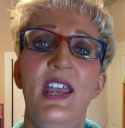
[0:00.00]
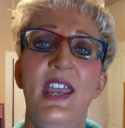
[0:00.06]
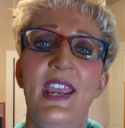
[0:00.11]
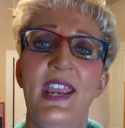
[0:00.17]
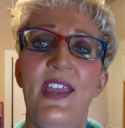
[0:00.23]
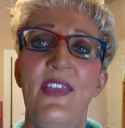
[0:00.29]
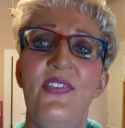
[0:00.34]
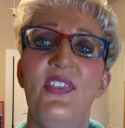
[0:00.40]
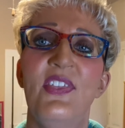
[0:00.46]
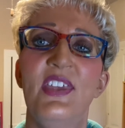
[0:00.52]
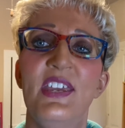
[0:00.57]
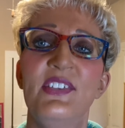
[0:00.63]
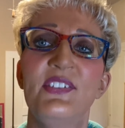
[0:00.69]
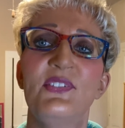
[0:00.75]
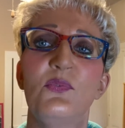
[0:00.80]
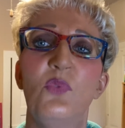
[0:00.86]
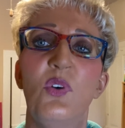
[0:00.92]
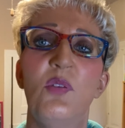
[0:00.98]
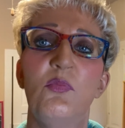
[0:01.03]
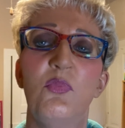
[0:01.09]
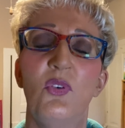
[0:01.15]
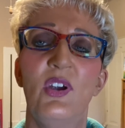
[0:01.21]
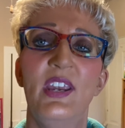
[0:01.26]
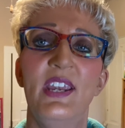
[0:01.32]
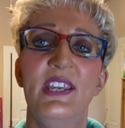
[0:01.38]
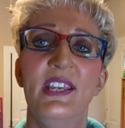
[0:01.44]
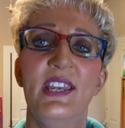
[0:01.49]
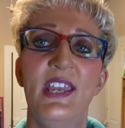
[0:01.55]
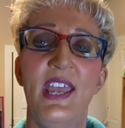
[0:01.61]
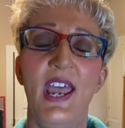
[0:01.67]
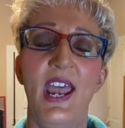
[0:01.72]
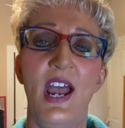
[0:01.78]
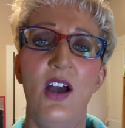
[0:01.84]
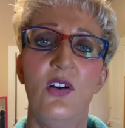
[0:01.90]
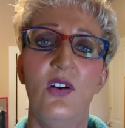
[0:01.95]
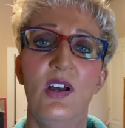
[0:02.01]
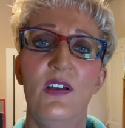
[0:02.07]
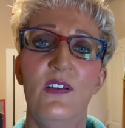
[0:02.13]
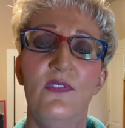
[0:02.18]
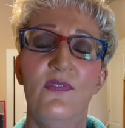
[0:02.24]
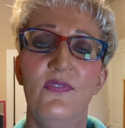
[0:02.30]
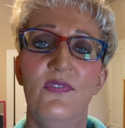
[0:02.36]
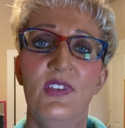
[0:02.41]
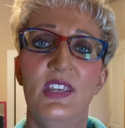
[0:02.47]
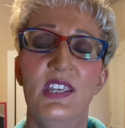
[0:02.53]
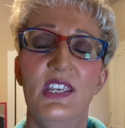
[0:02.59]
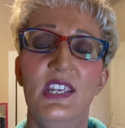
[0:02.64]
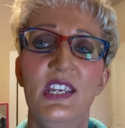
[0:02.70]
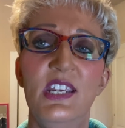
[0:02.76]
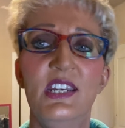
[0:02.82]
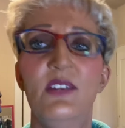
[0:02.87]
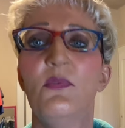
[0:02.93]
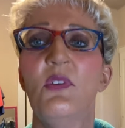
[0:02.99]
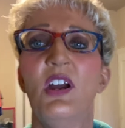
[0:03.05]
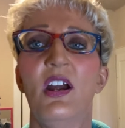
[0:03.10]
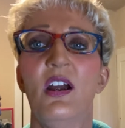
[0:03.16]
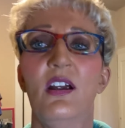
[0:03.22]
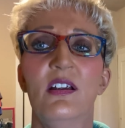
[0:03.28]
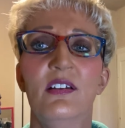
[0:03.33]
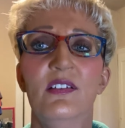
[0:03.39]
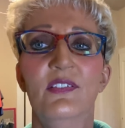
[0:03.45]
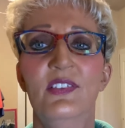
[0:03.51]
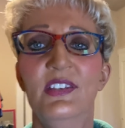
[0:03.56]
And this will bring it out of anywhere,